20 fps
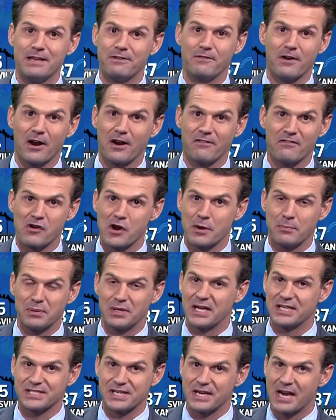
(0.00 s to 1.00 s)
the very, very
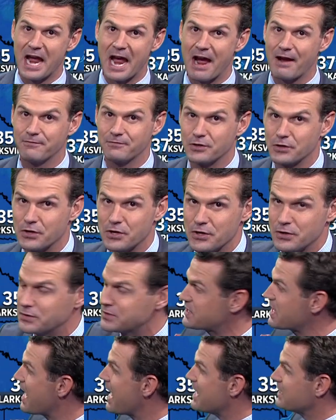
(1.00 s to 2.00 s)
pleasant
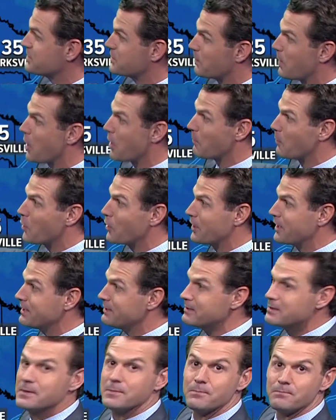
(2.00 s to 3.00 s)
afternoons. Tomorrow
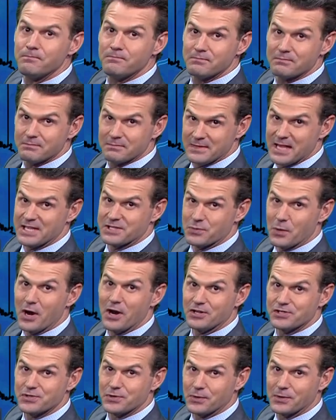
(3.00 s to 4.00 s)
morning, that's
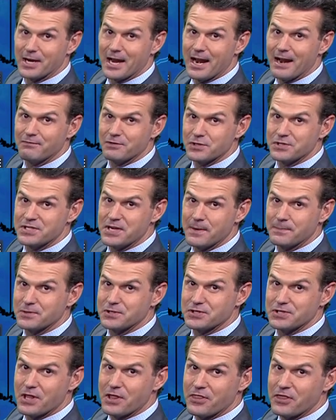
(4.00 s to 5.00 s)
why also we're going to have those
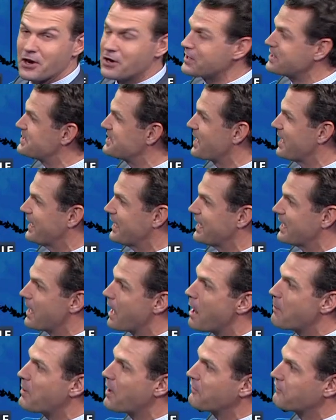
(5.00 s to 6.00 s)
temperatures in the 30s yet again,
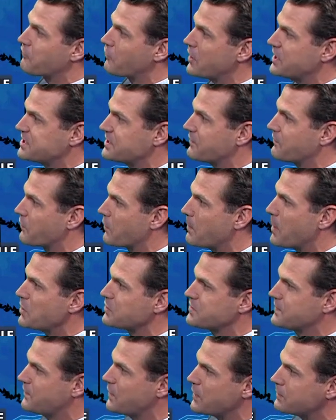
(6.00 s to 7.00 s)
above freezing for
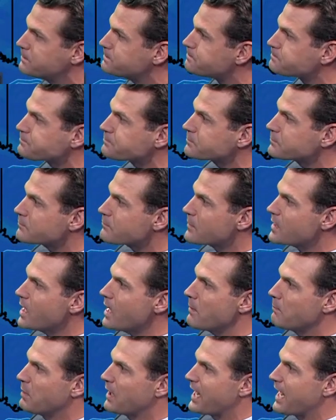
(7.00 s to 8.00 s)
most of you,
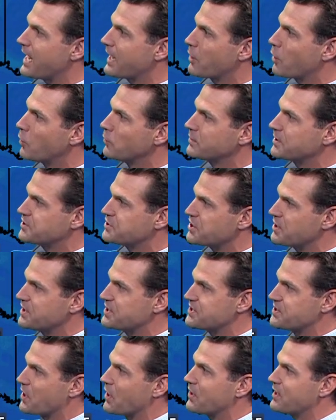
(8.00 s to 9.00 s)
but a cold to
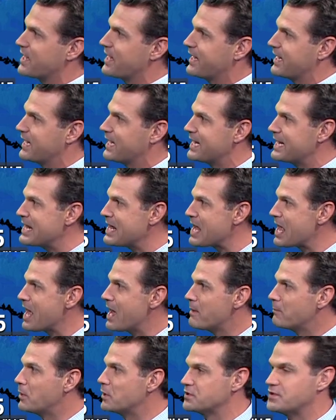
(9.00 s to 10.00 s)
chilly start yet again.
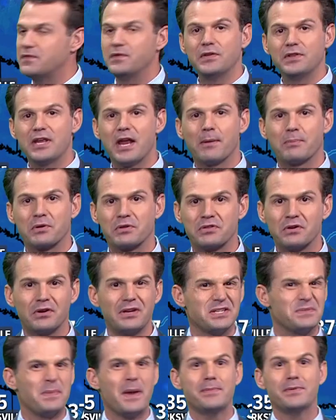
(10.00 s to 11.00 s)
Most of you in the upper
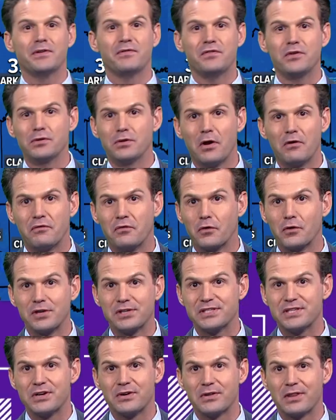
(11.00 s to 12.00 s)
30s, maybe a few low
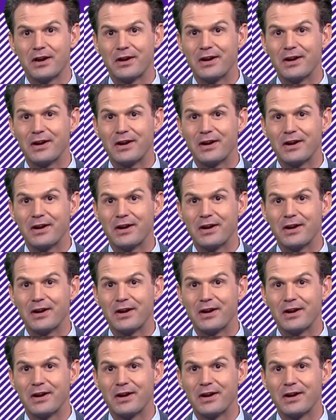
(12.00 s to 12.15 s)
40s here or